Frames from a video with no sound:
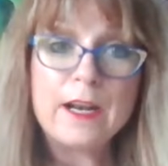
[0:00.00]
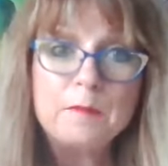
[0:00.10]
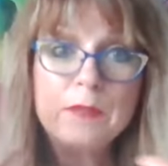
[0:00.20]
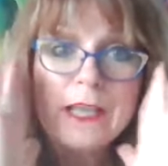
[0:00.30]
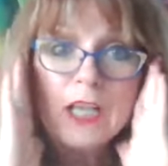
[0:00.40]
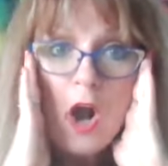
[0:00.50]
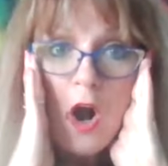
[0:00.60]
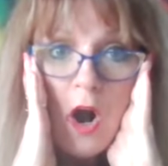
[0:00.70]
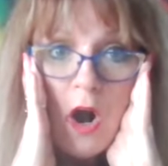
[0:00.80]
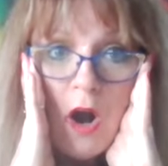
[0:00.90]
And I'm like,
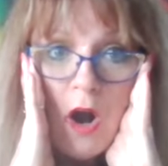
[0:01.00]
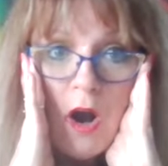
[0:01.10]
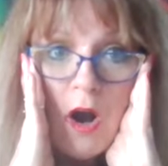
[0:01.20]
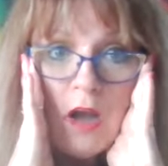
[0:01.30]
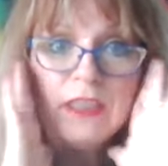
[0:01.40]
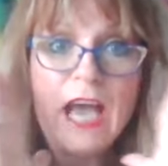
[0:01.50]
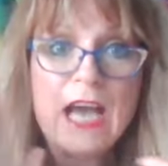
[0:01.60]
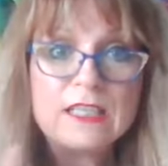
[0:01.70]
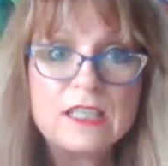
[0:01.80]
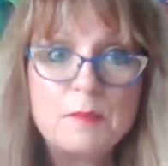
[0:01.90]
oh,
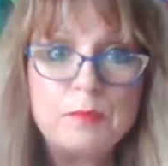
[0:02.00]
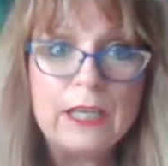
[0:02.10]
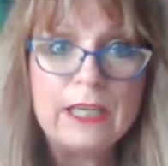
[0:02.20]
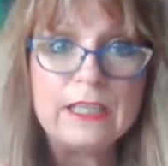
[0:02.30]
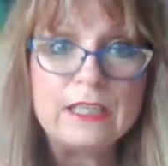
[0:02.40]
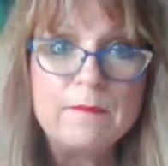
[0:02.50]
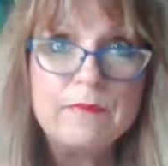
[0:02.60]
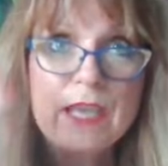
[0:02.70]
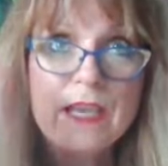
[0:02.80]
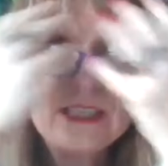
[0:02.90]
that's the place.
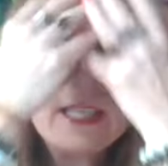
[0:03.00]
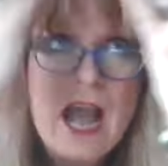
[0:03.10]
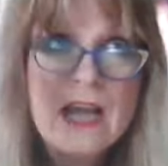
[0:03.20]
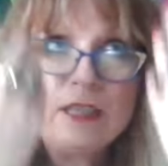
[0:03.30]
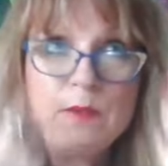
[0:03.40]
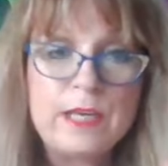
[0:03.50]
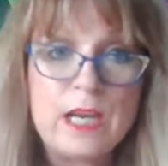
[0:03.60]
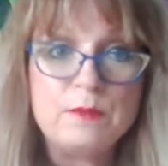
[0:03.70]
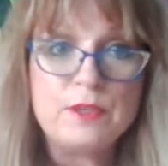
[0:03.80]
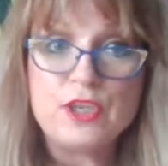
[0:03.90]
Exactly
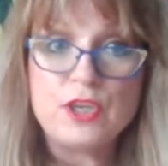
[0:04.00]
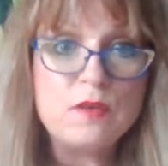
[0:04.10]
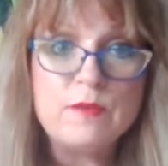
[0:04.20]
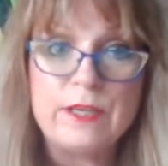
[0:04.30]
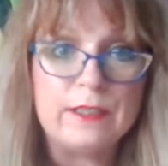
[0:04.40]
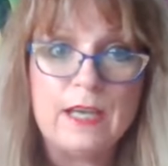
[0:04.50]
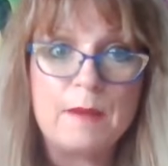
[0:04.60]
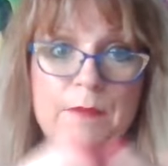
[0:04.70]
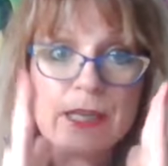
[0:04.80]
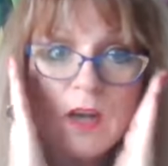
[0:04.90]
what I was showing.
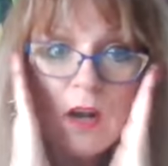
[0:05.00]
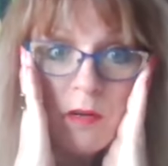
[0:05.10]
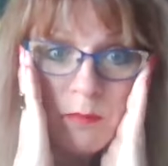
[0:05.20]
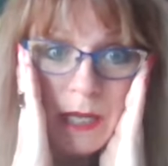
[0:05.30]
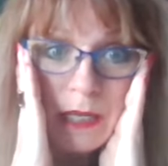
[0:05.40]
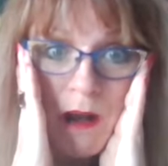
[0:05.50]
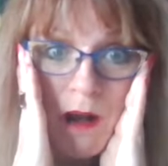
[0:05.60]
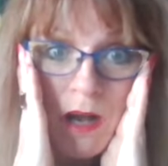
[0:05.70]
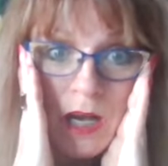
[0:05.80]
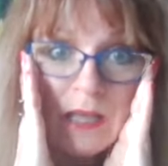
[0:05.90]
I'm like, oh my
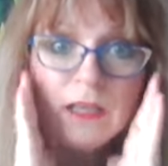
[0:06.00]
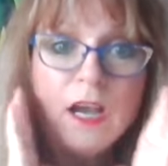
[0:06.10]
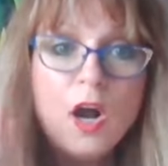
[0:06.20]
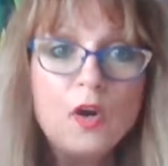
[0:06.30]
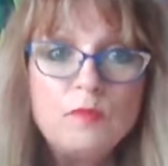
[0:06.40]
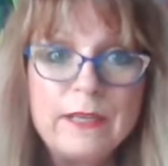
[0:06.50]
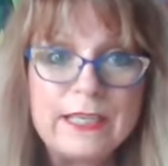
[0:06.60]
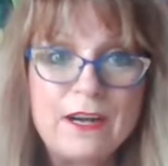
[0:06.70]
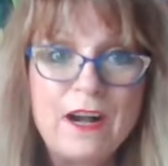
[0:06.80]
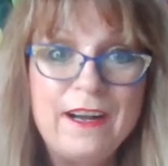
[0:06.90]
God. Oh
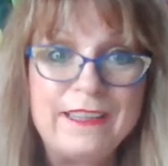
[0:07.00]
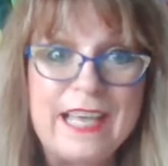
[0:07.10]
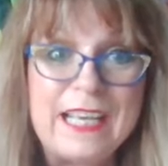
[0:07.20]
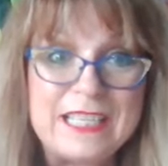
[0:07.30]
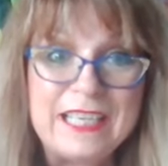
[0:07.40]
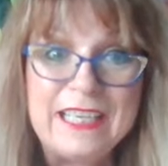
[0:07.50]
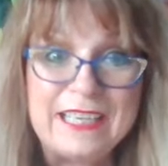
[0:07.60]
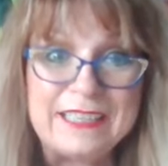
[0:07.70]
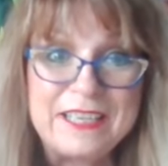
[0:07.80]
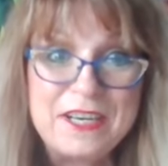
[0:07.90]
my God. That's
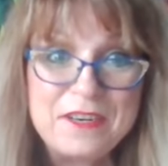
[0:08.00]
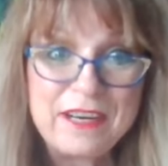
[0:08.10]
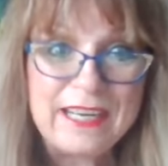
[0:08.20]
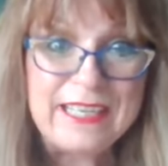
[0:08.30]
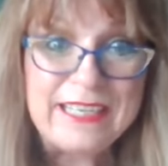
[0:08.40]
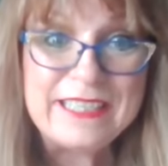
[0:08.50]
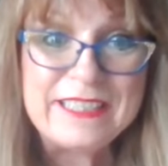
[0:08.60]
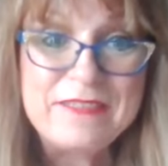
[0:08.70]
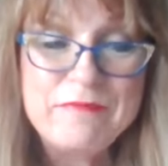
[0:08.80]
it. Right.